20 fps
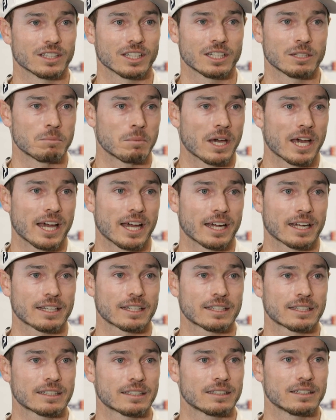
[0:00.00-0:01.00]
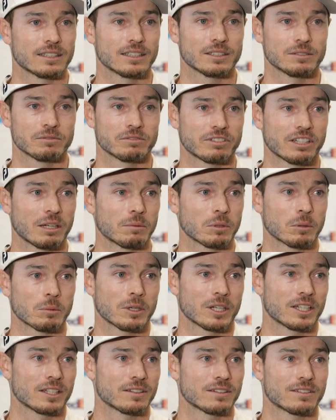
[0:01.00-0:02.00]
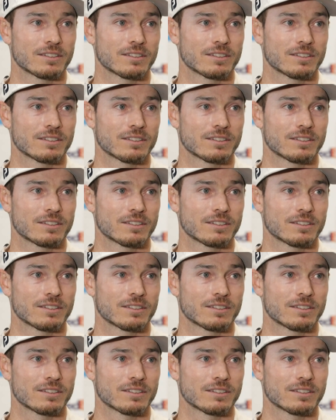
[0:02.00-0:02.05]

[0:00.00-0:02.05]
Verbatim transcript: laid back, um, family man.